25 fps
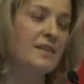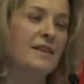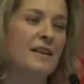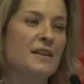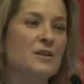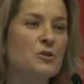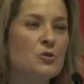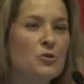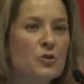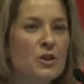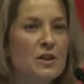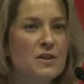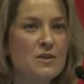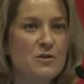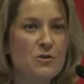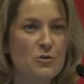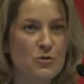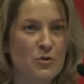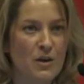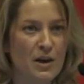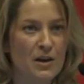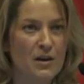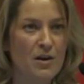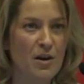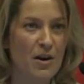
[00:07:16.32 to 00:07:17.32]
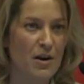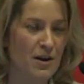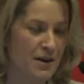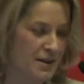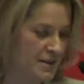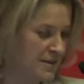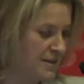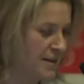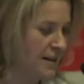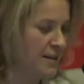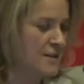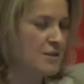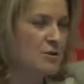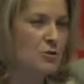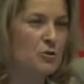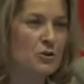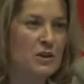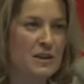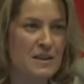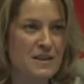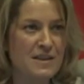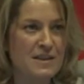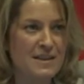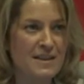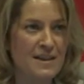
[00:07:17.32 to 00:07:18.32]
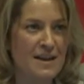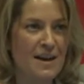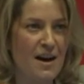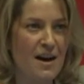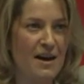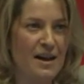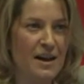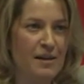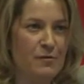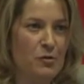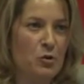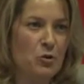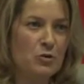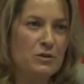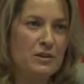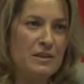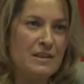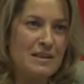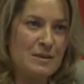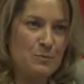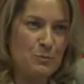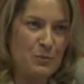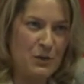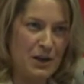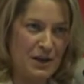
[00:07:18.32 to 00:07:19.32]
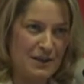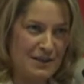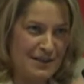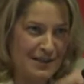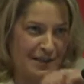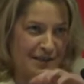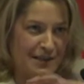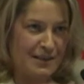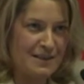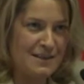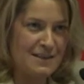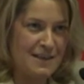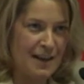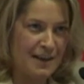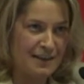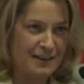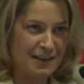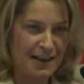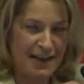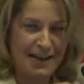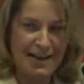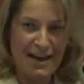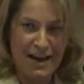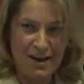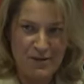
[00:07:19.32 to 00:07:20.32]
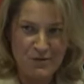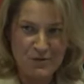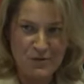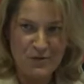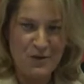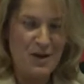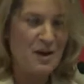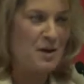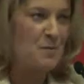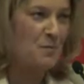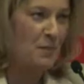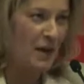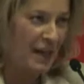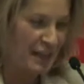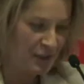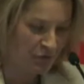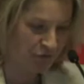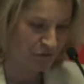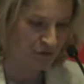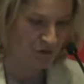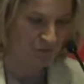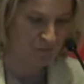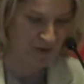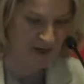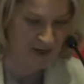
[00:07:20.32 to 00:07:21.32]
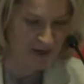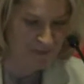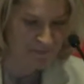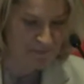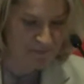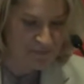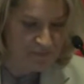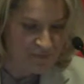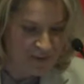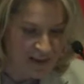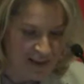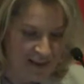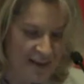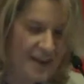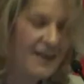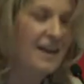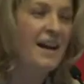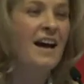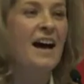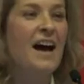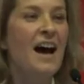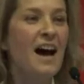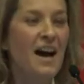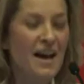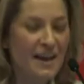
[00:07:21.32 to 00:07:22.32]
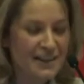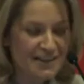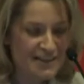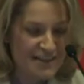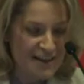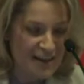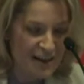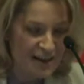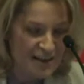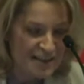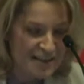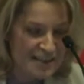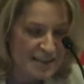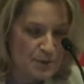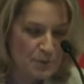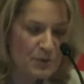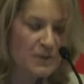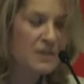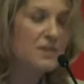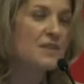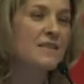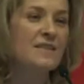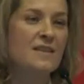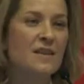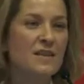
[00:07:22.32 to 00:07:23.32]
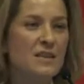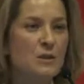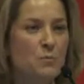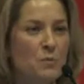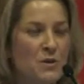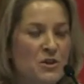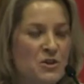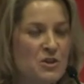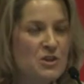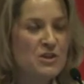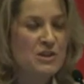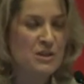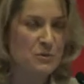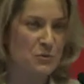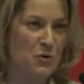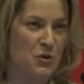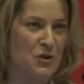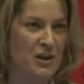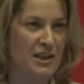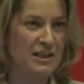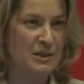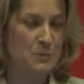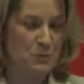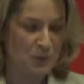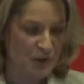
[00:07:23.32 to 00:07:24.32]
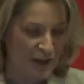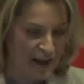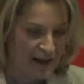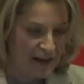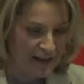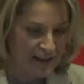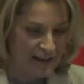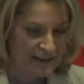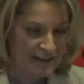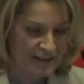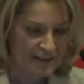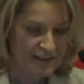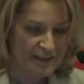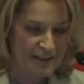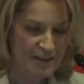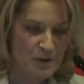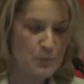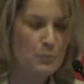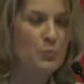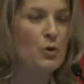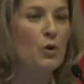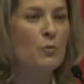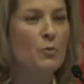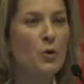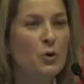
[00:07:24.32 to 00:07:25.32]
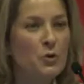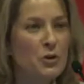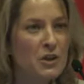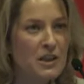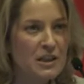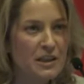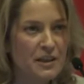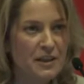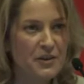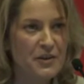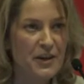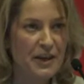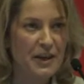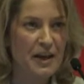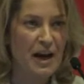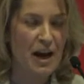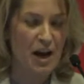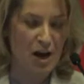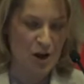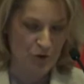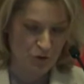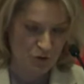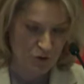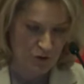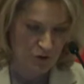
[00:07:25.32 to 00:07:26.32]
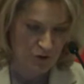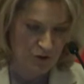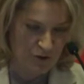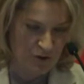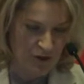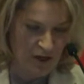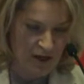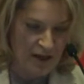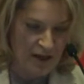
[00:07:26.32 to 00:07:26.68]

they took us to their hearts. As you can see, I have all these bracelets that they have uh, made for me. And uh, similar suspicions were at play in the pro bono clearinghouse.